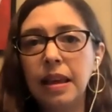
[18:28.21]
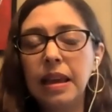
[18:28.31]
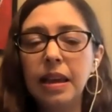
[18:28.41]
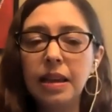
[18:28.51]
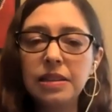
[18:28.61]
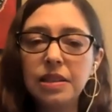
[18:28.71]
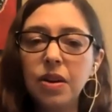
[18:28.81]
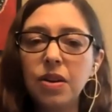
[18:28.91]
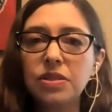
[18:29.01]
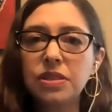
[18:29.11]
And
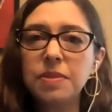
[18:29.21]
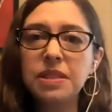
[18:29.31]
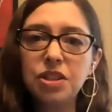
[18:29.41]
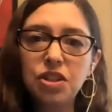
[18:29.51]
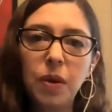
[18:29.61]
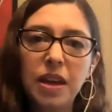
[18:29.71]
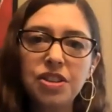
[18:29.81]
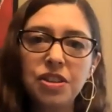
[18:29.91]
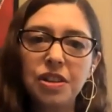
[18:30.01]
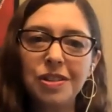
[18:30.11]
there are some
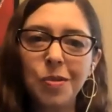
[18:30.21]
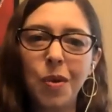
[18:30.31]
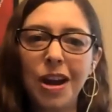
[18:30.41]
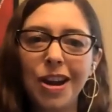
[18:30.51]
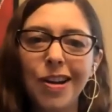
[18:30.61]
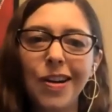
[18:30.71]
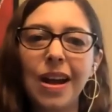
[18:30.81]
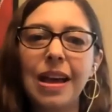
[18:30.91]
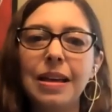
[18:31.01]
situations where